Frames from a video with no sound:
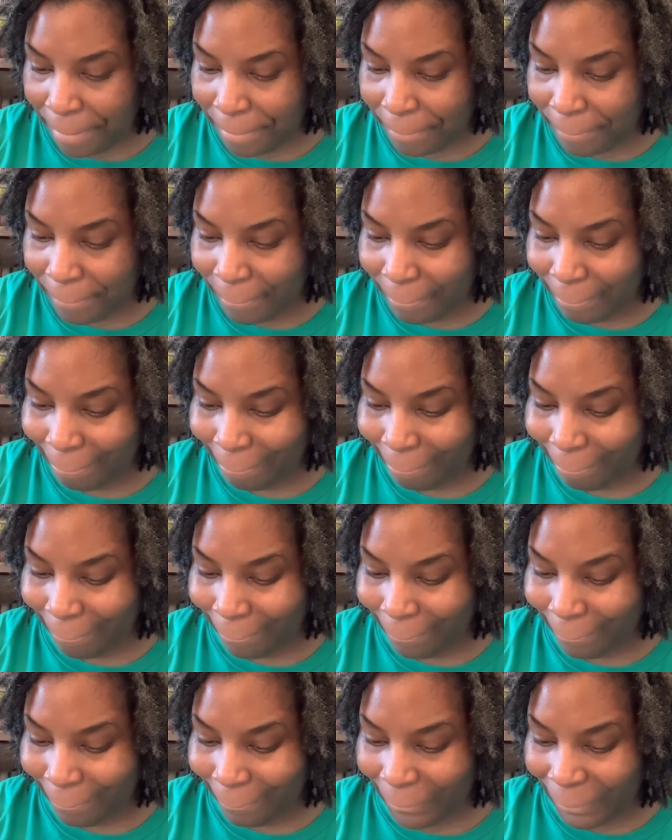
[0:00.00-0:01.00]

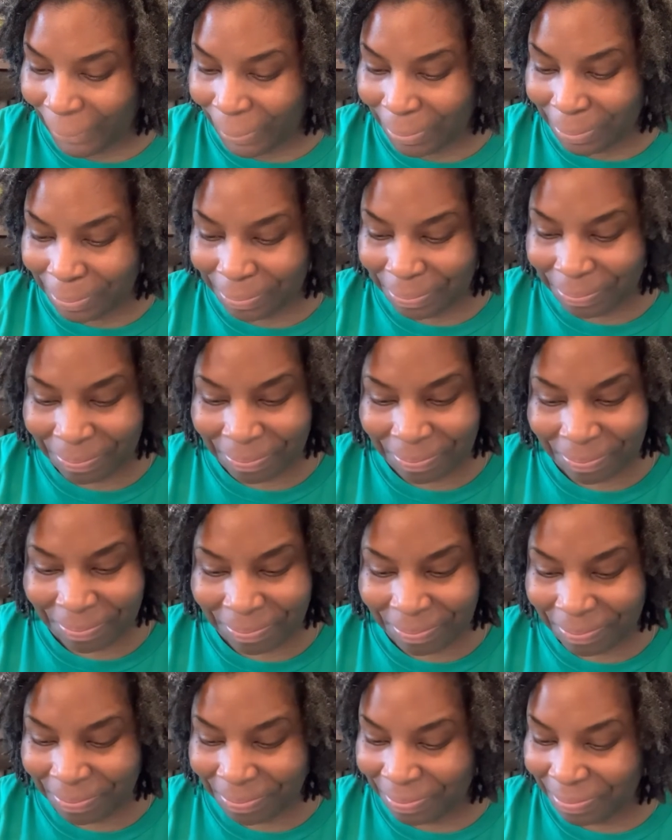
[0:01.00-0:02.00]

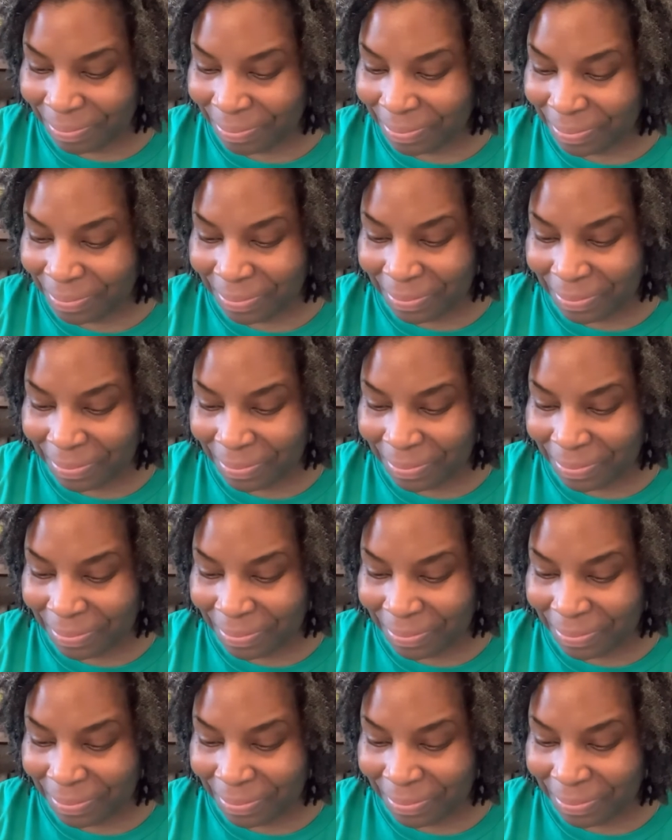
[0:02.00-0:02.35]
No one is speaking in this clip.